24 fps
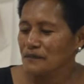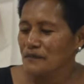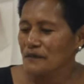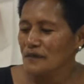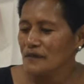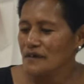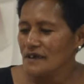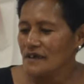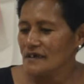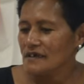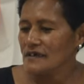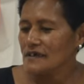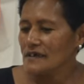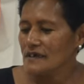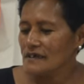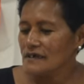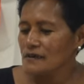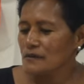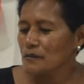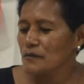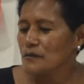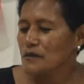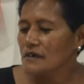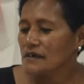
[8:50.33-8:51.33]

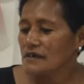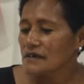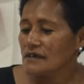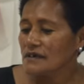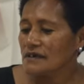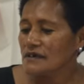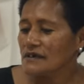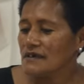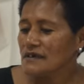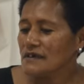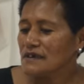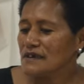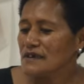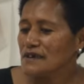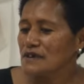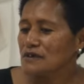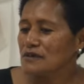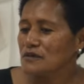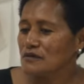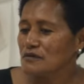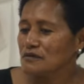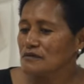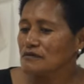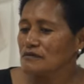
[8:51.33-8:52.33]
Yes, we
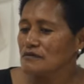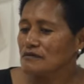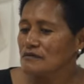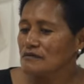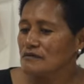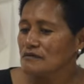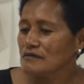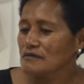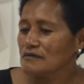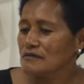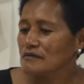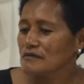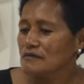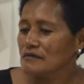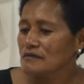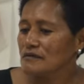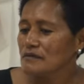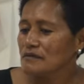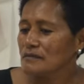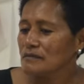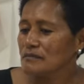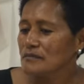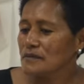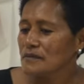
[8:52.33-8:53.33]
need to
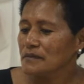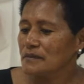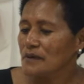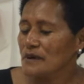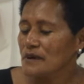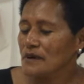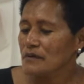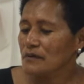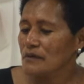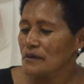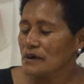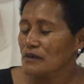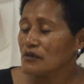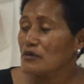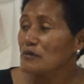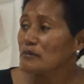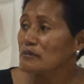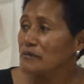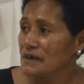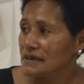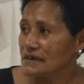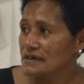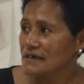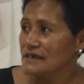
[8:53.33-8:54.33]
be very well
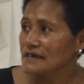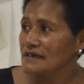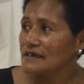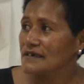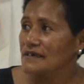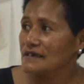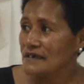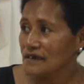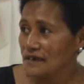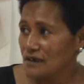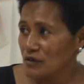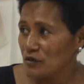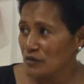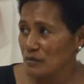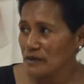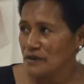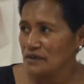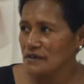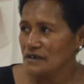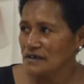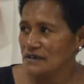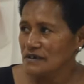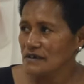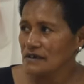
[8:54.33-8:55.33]
committed, the
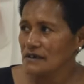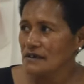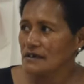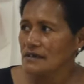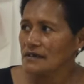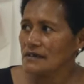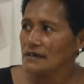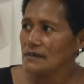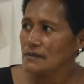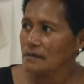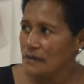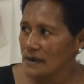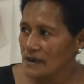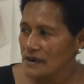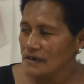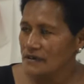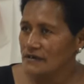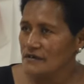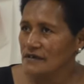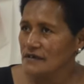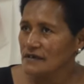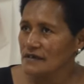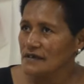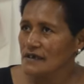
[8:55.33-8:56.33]
community, the
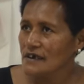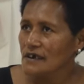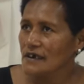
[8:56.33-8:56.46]
villages.